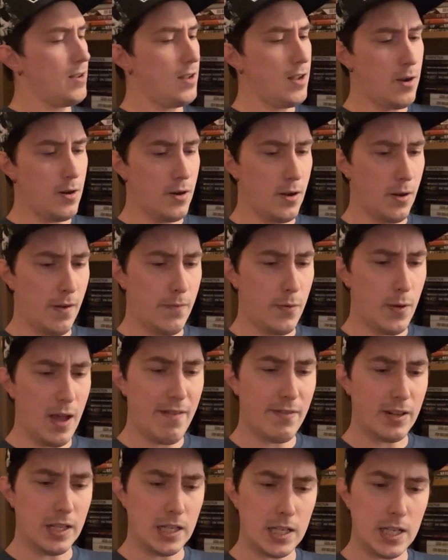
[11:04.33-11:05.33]
I don't know. If you
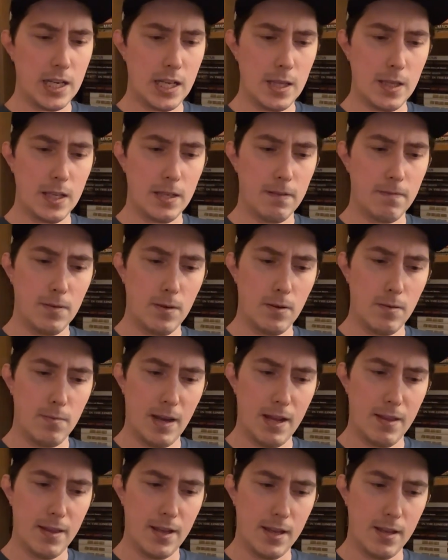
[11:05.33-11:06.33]
haven't seen this film,
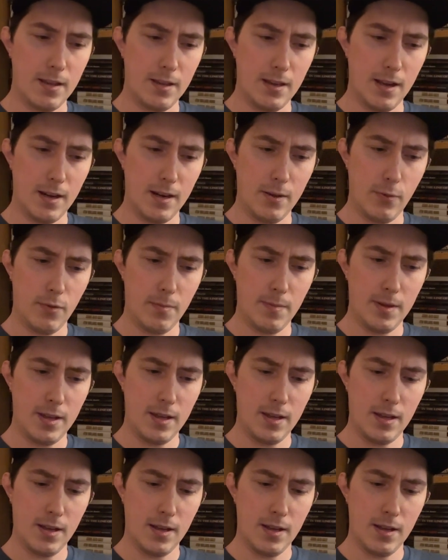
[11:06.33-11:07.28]
I think that it would be,